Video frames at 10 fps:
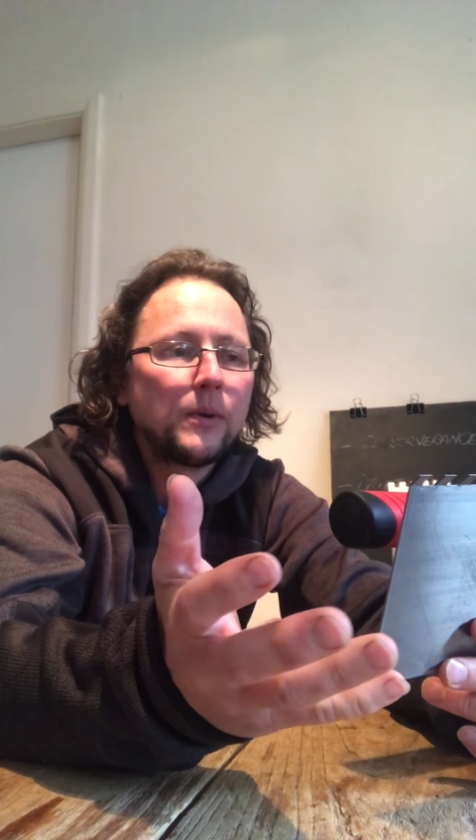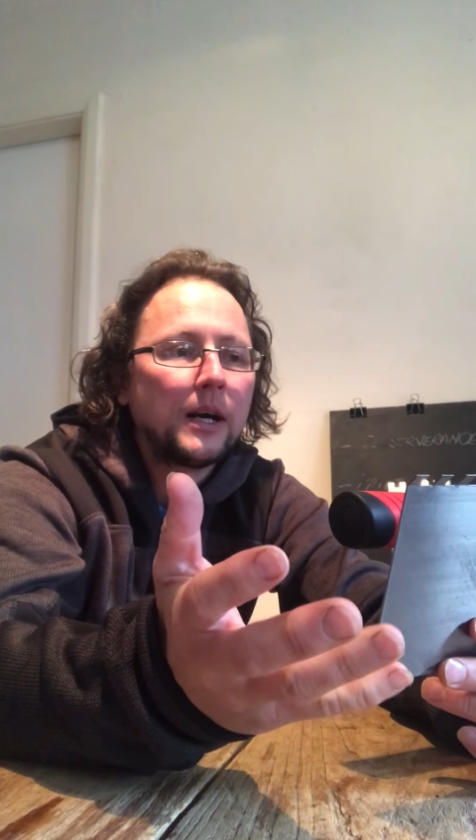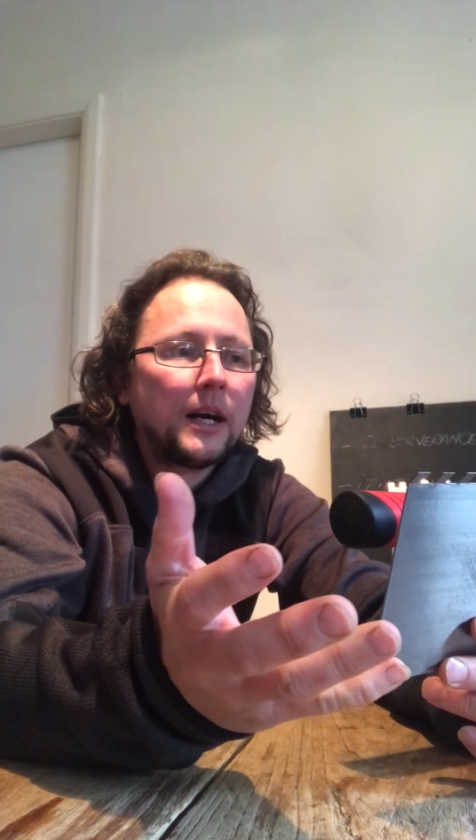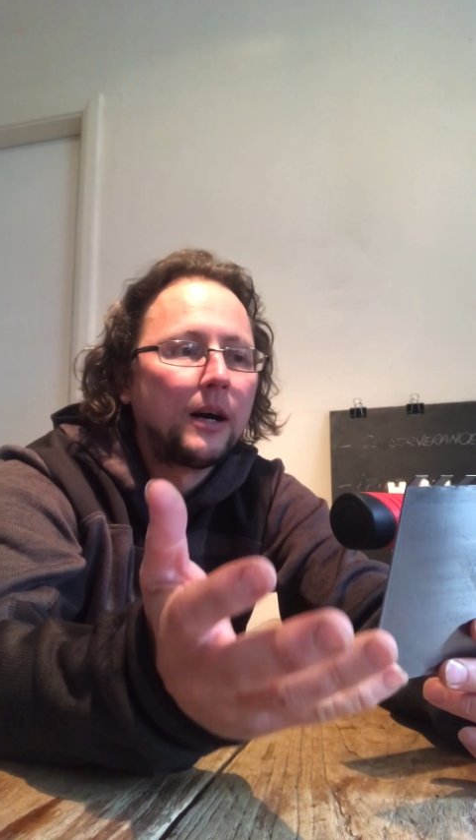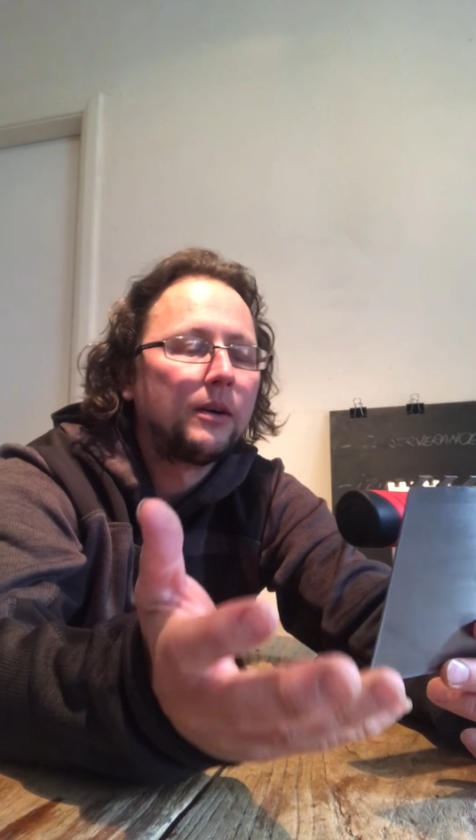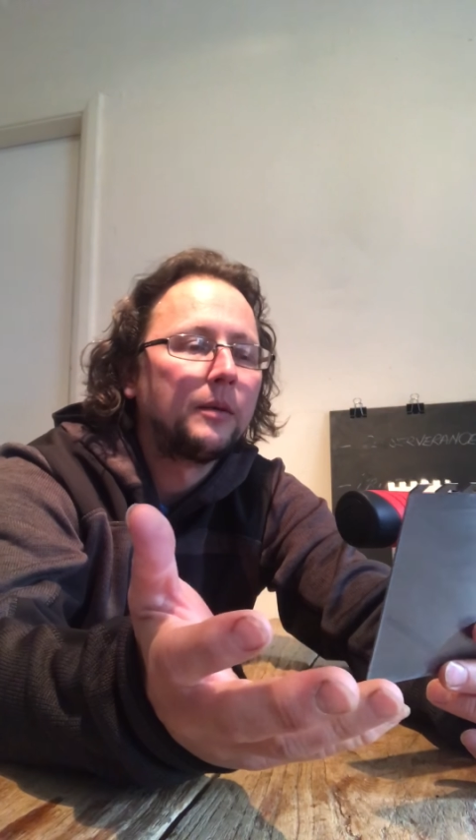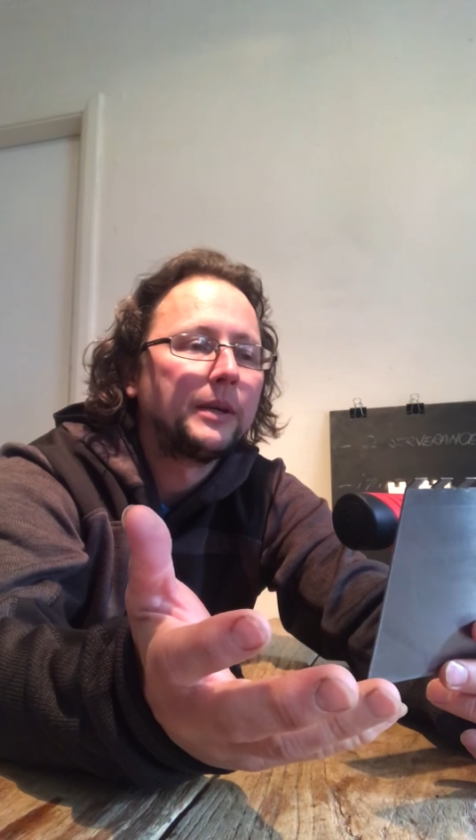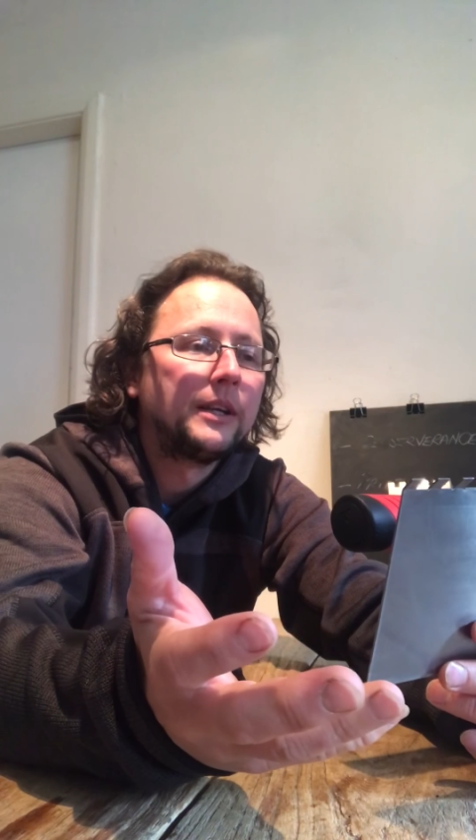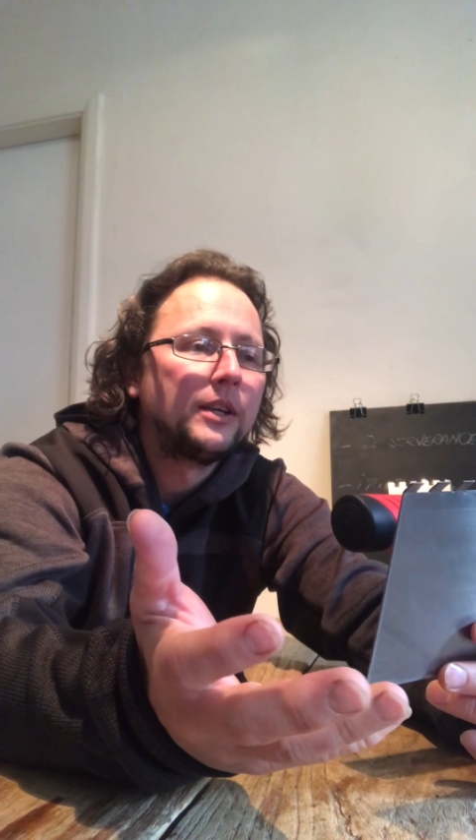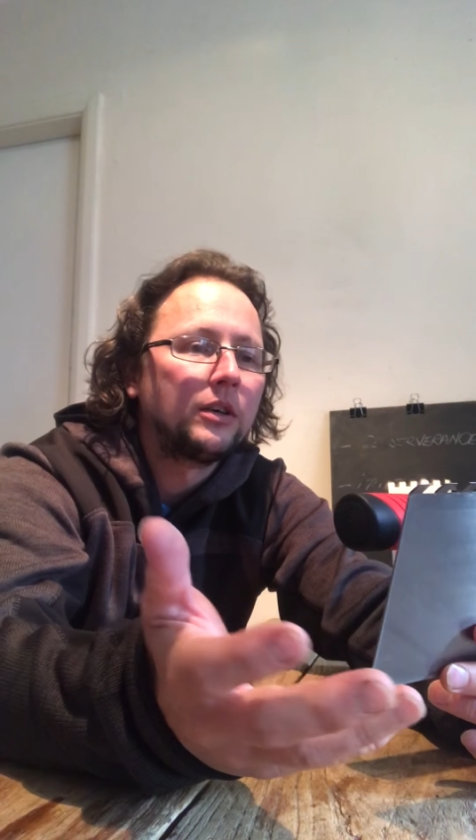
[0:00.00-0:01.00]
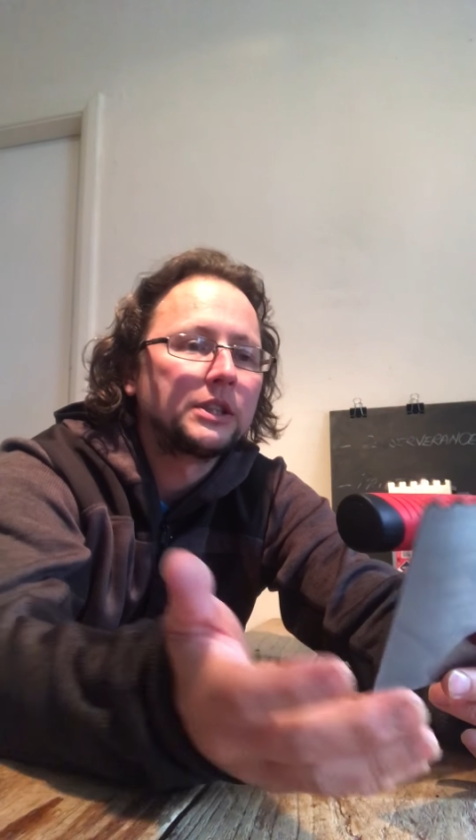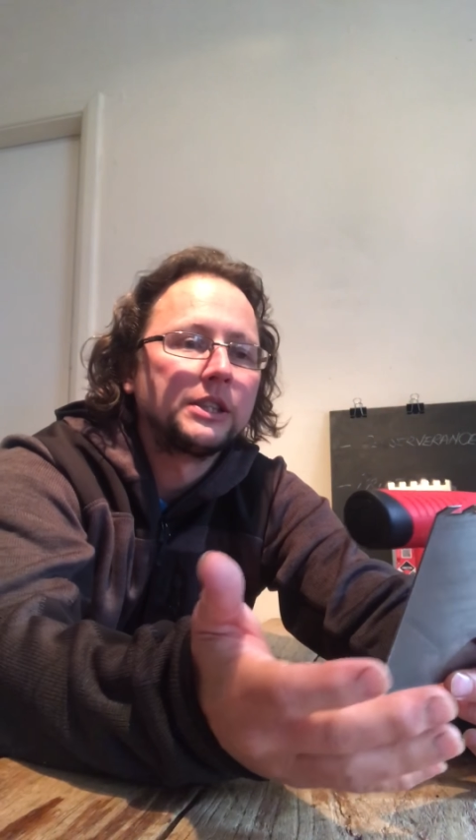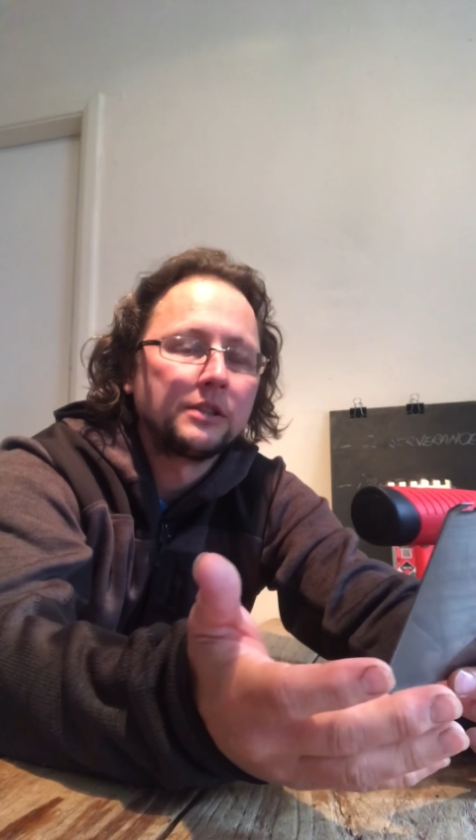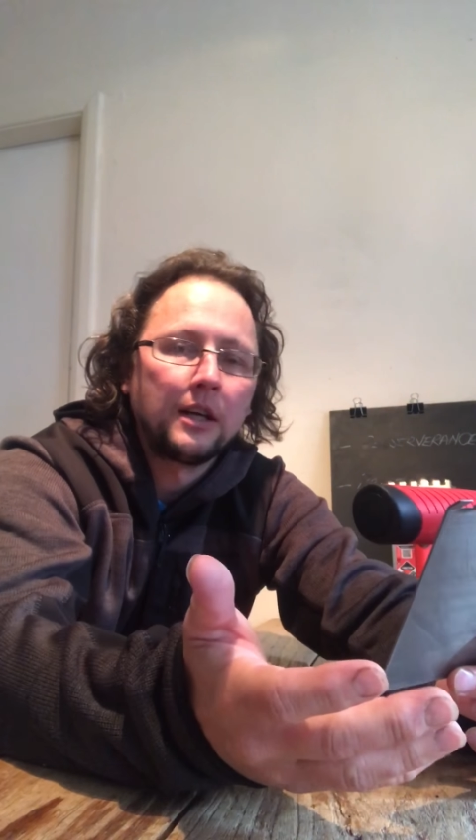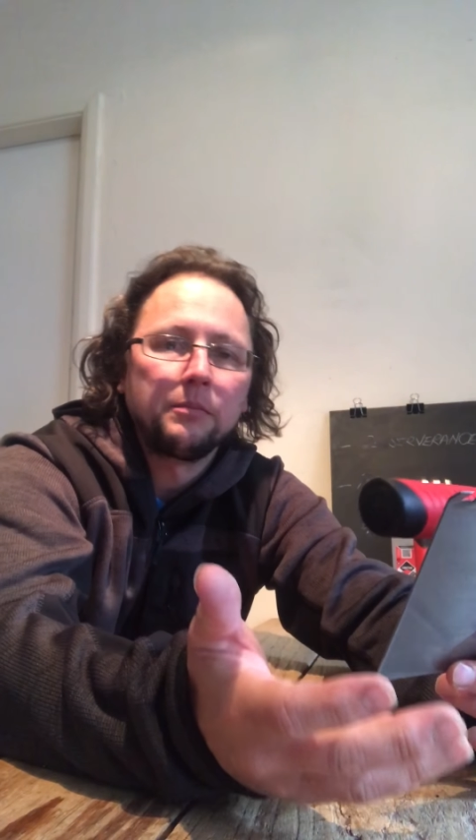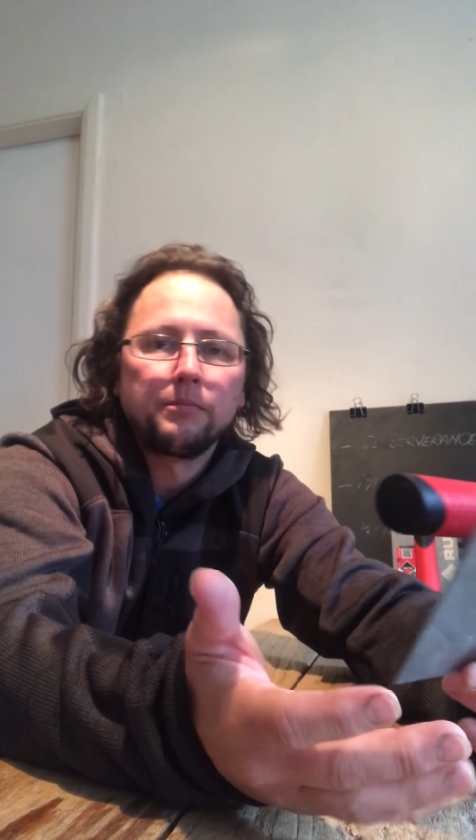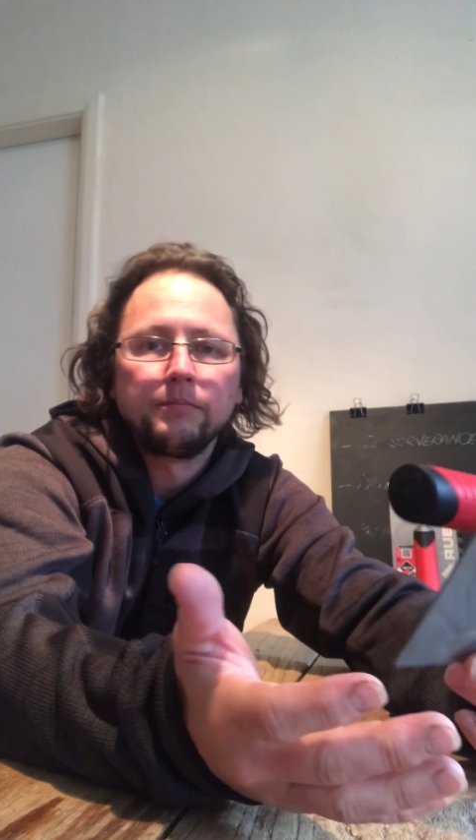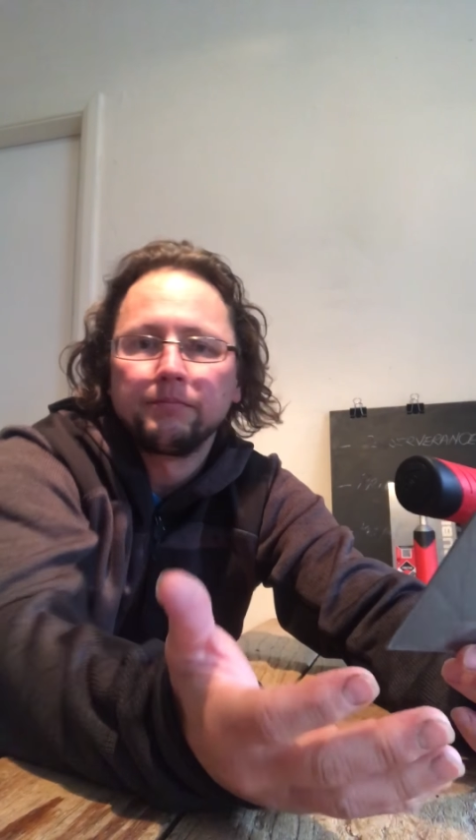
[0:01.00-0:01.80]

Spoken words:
well. I mean, it notches up.